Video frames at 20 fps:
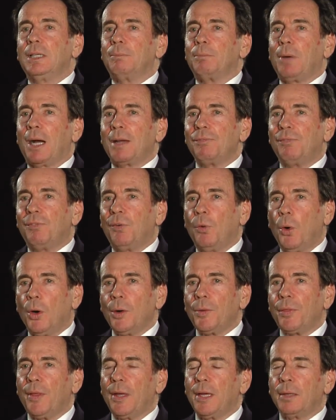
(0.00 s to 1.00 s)
My
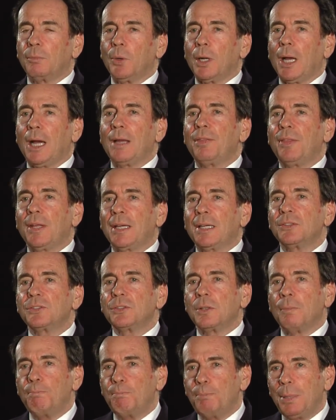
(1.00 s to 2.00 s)
fourth, and what I think is
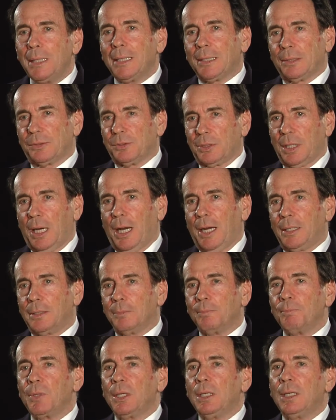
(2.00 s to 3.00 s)
the biggest
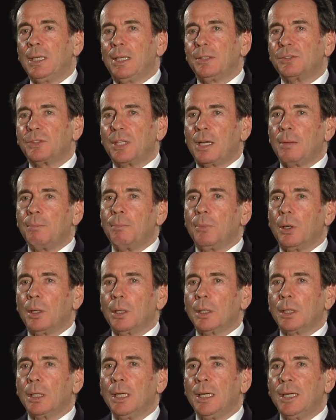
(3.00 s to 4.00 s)
item, is that
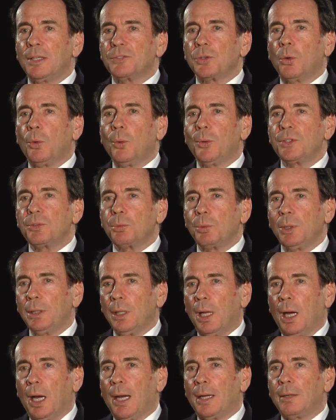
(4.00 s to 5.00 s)
America has always
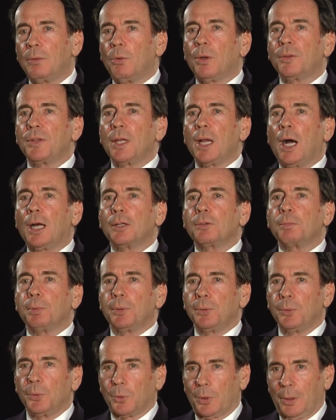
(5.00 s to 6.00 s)
relied on the
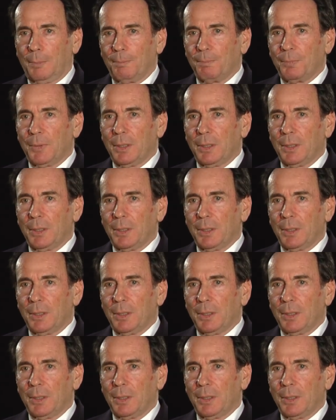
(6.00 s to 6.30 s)
entrepreneur.